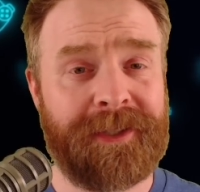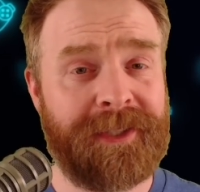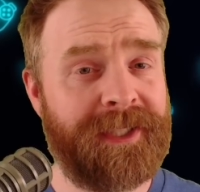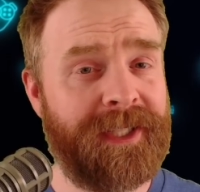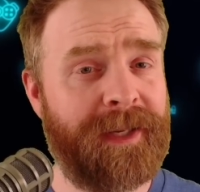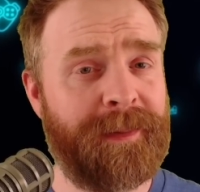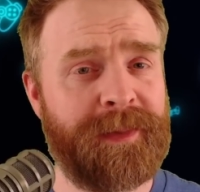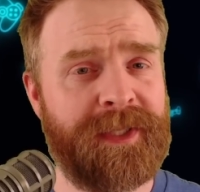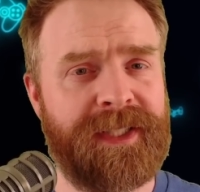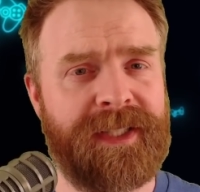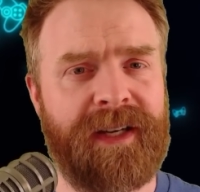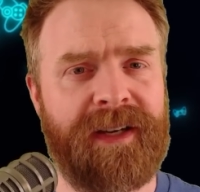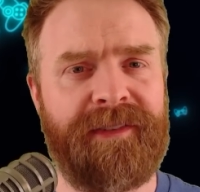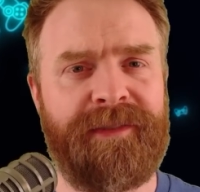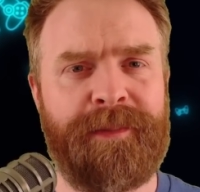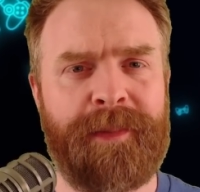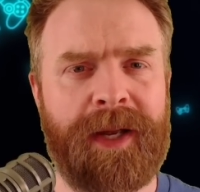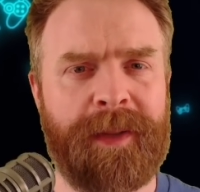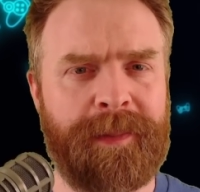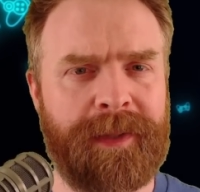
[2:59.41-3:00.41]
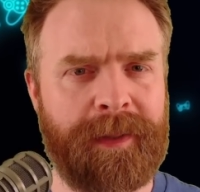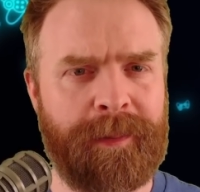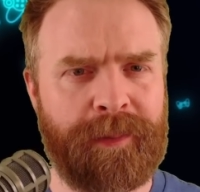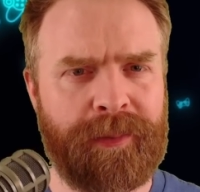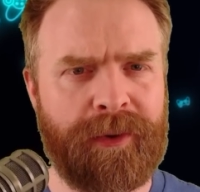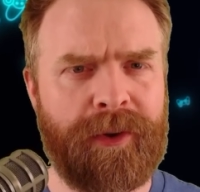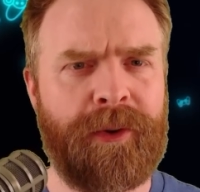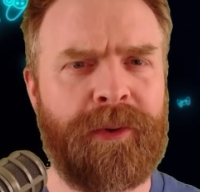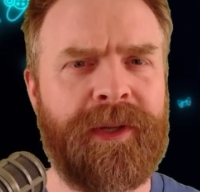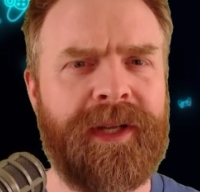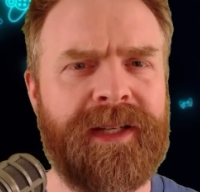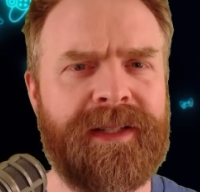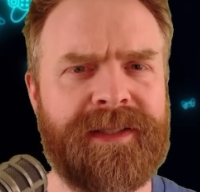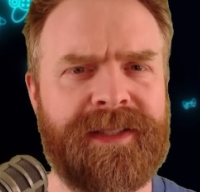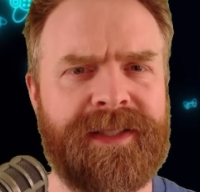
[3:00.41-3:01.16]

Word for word: Some stuff might be broken,